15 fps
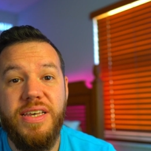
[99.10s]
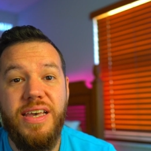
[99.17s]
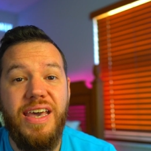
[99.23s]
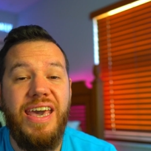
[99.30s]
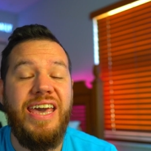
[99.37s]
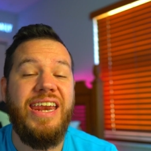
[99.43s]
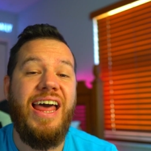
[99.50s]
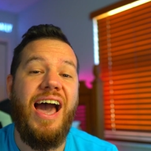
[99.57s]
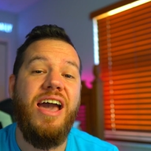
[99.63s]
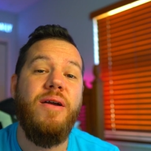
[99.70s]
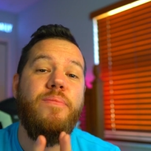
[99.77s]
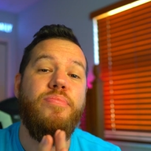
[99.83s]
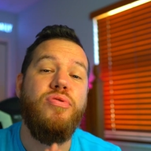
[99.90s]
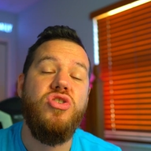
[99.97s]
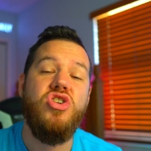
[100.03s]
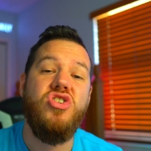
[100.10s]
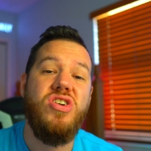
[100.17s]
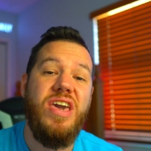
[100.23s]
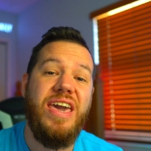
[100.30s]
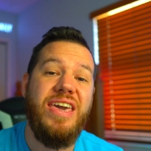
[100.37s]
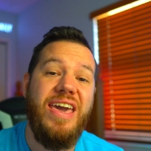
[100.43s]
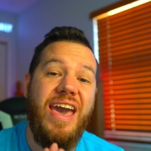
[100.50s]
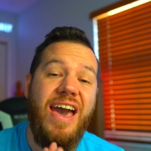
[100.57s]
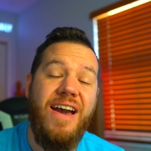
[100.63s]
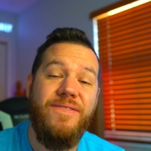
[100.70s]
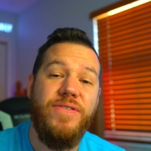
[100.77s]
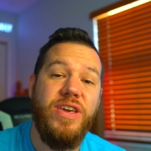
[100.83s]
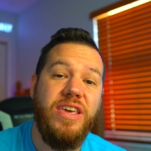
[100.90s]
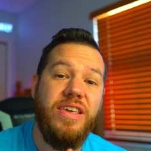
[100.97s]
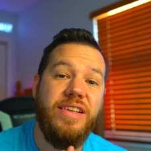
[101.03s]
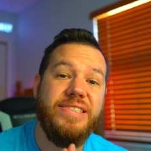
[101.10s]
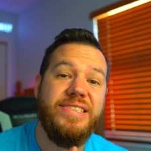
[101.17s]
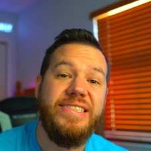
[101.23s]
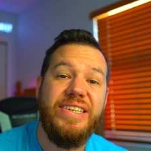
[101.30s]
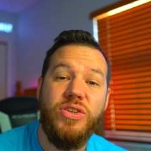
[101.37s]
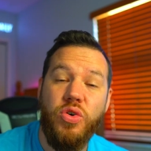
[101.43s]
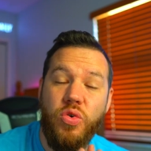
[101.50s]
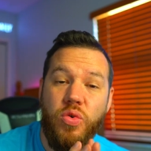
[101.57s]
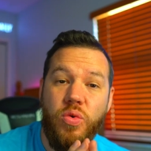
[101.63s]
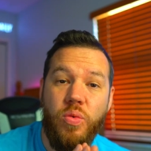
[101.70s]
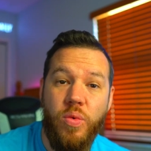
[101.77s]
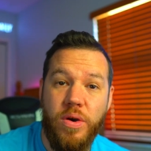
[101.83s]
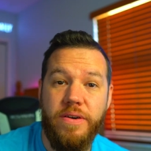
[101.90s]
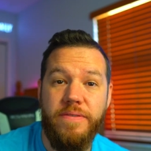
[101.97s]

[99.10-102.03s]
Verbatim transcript: and I appreciate every single one of